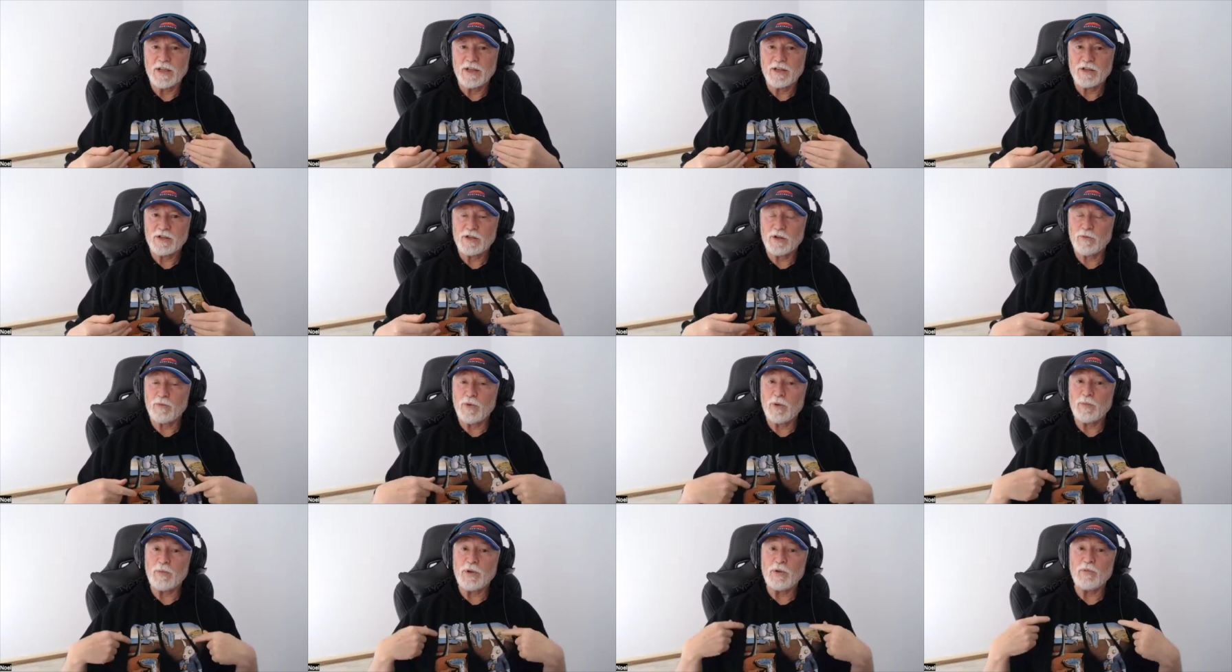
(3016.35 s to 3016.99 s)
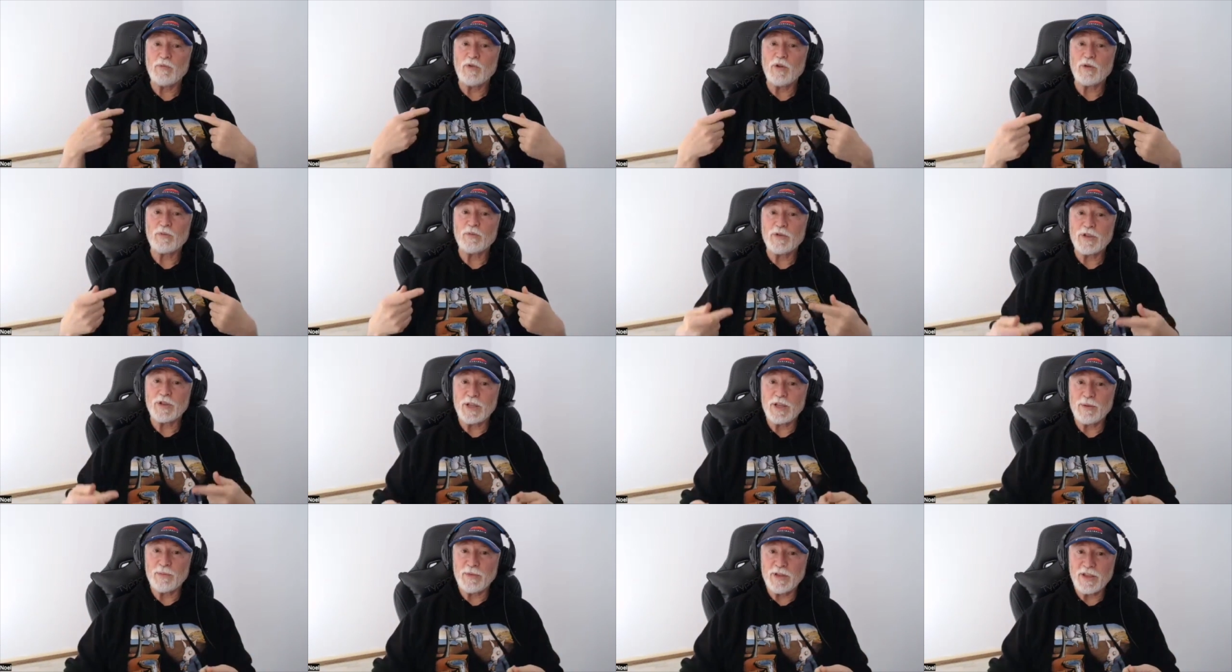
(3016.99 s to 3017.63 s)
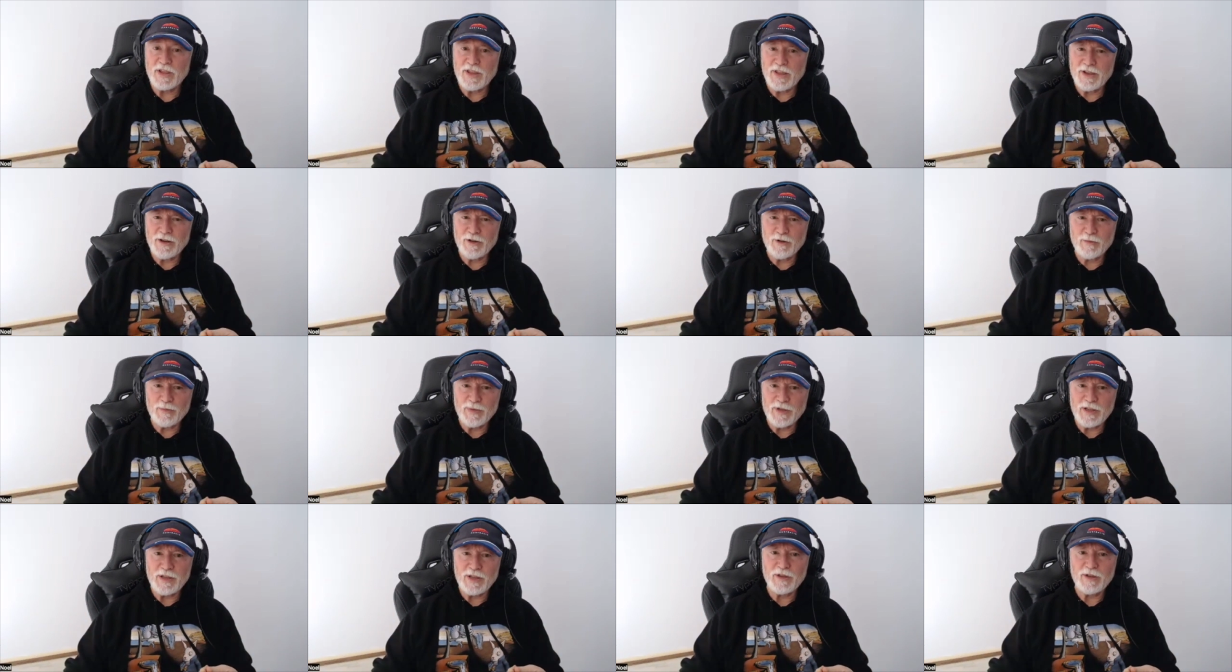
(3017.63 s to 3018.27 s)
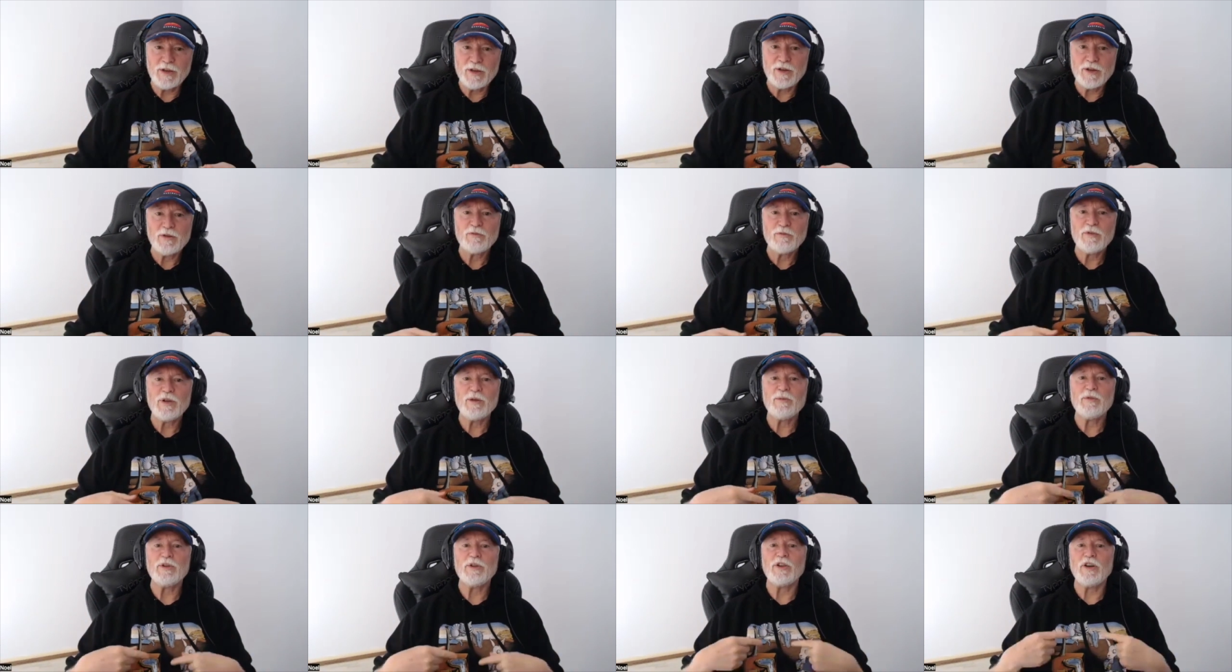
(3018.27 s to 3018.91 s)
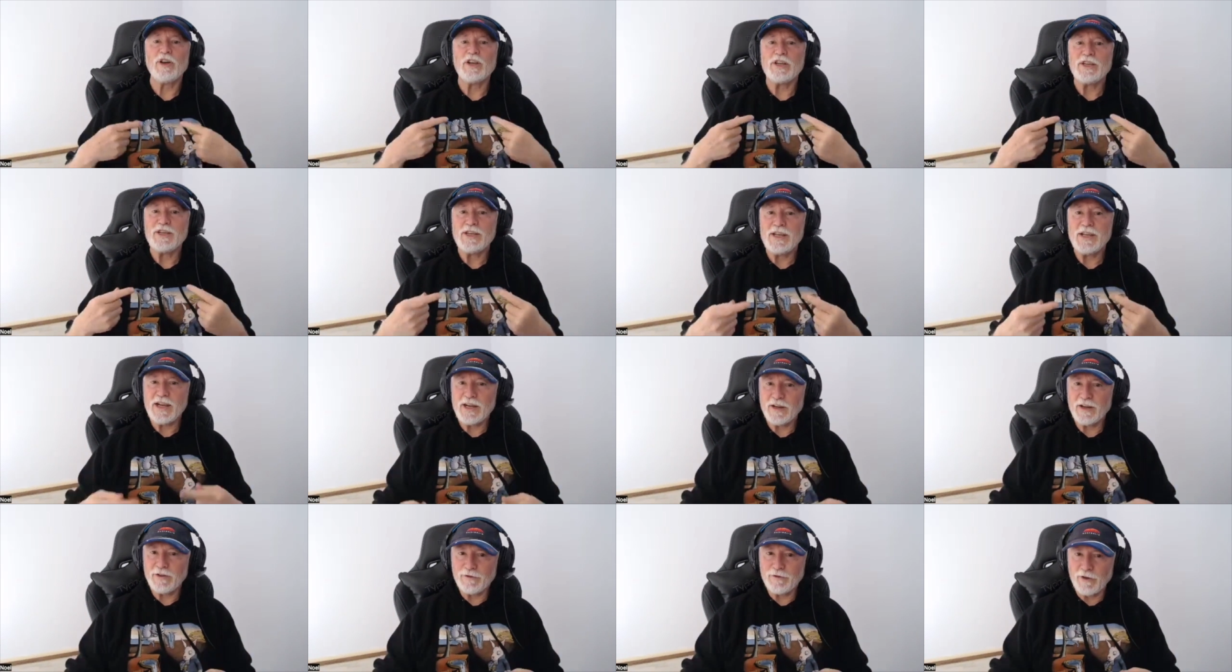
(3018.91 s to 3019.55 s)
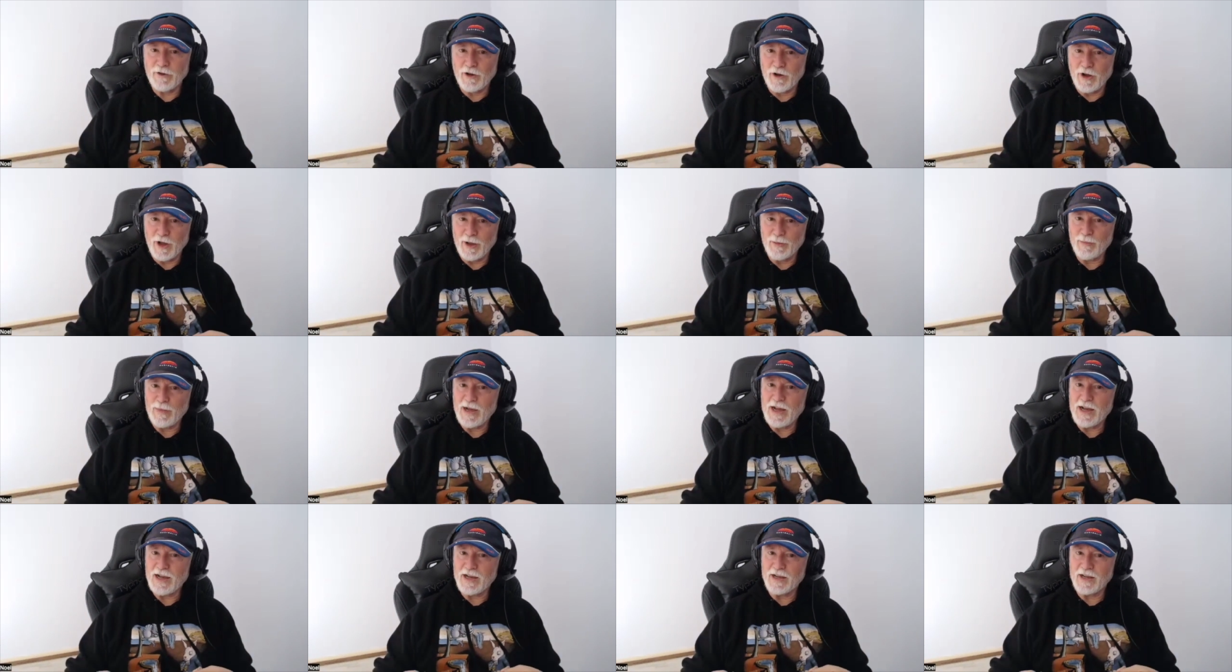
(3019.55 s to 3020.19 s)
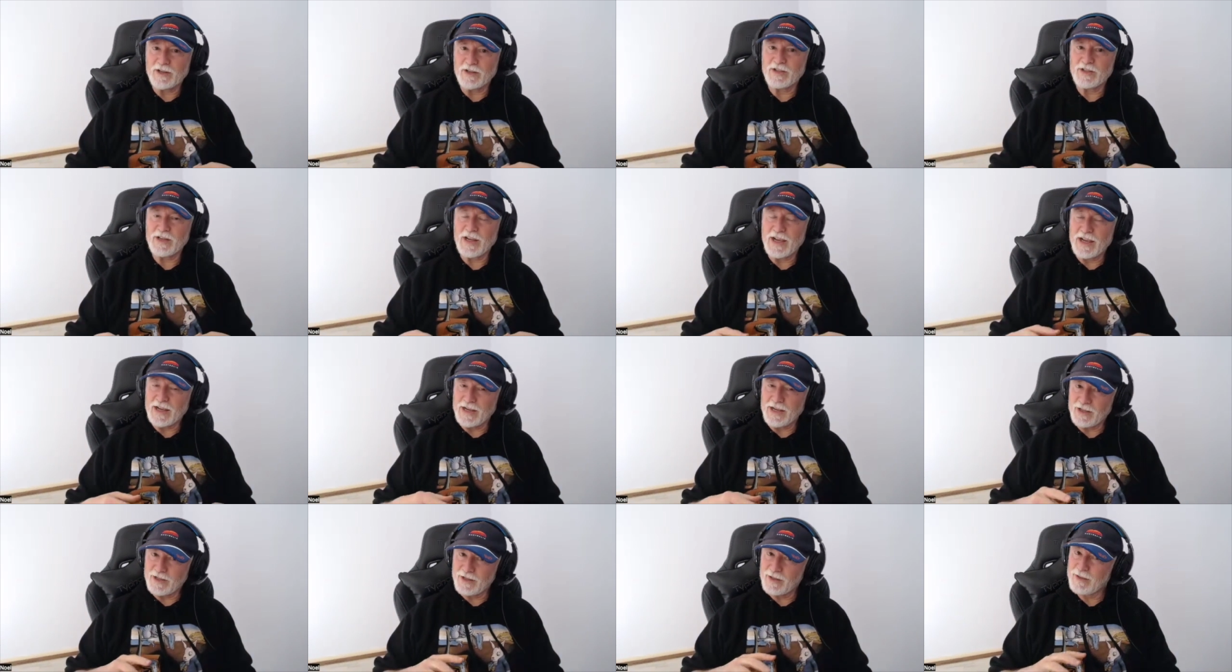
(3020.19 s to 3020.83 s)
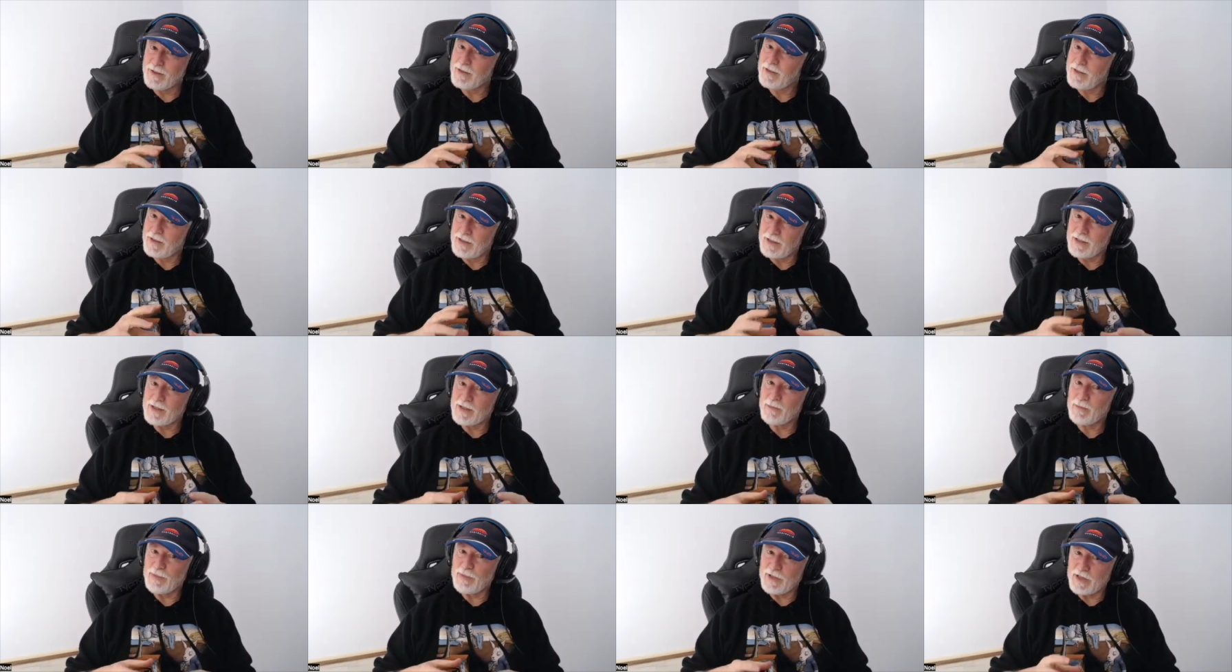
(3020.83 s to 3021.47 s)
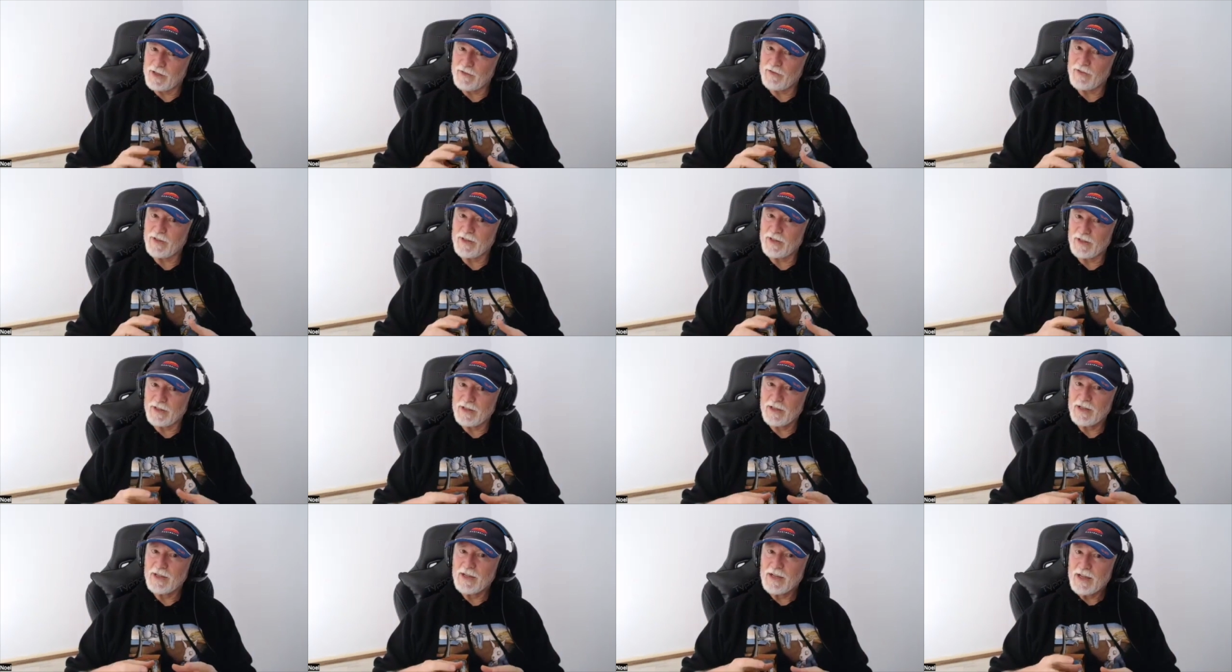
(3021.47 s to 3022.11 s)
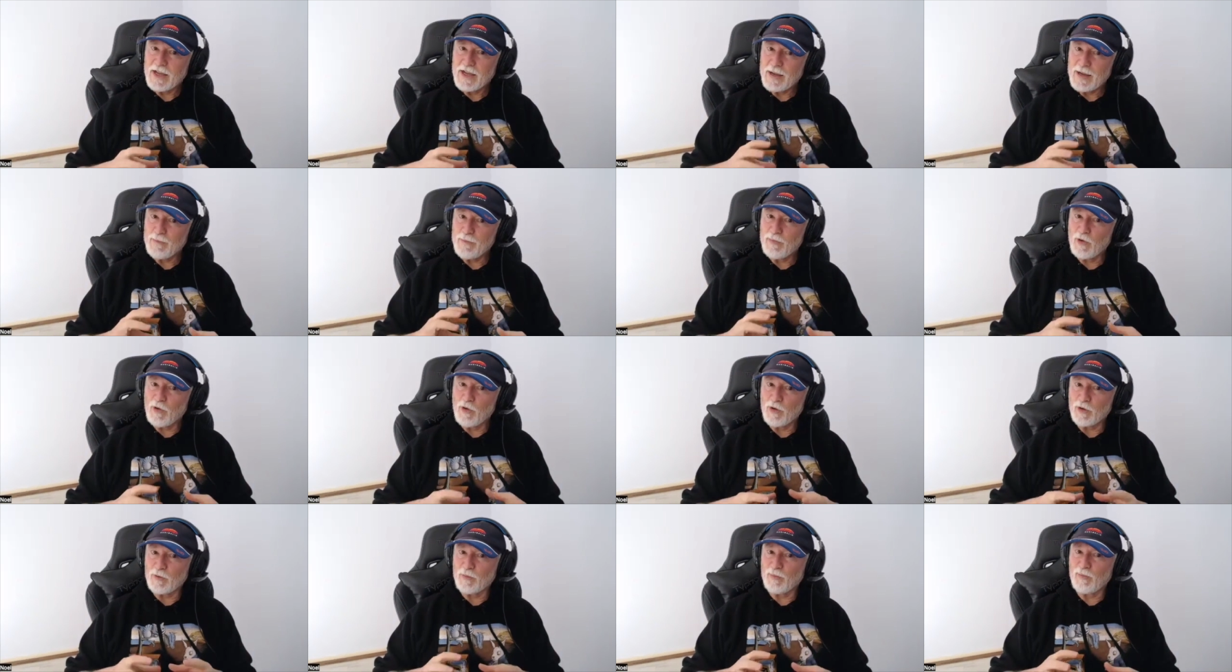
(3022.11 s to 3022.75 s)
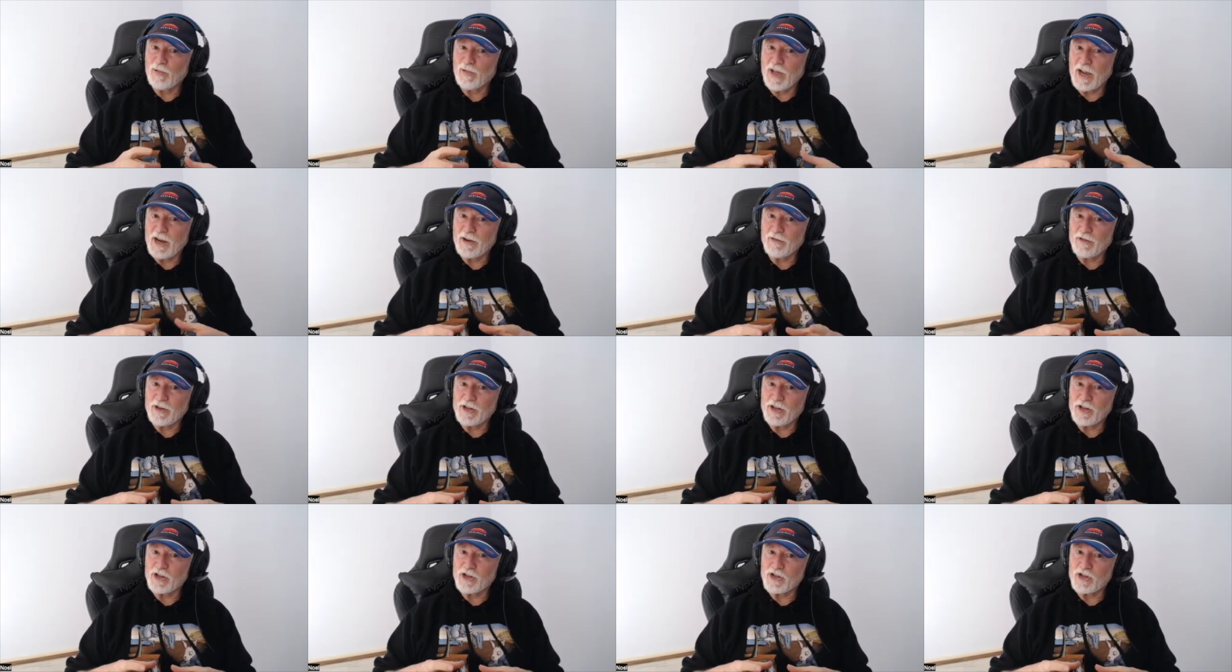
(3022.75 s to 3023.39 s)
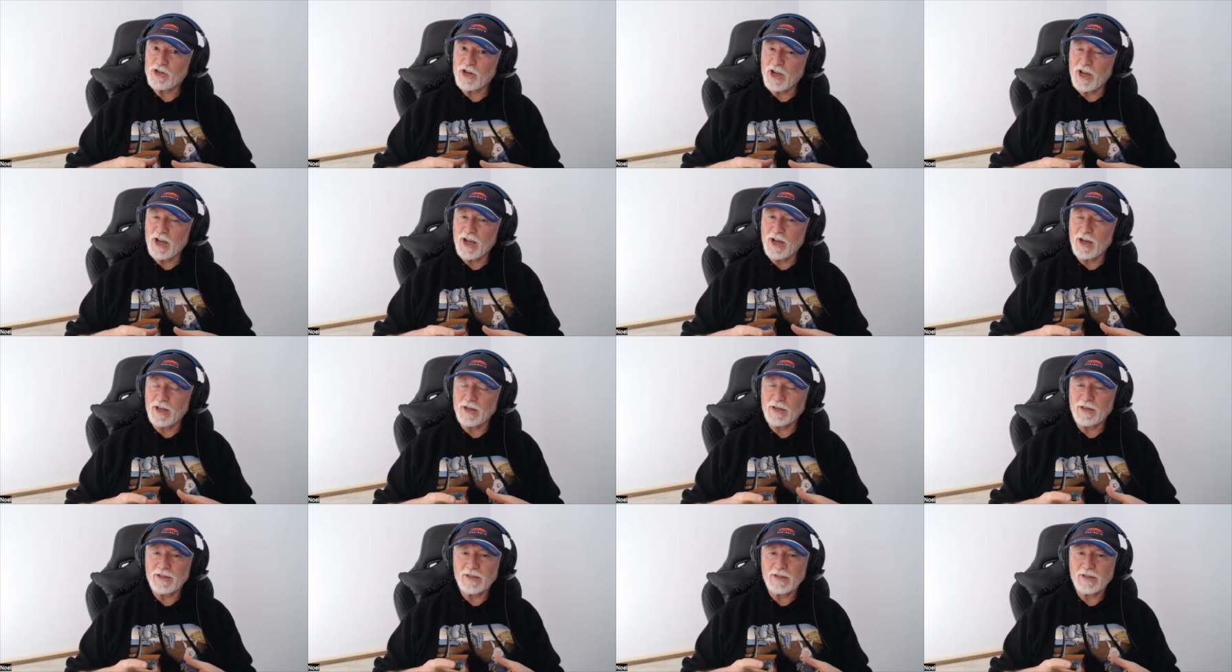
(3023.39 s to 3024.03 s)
So when we work with him in therapy, we would identify Mars as eh, he's a bit of an important player in your chart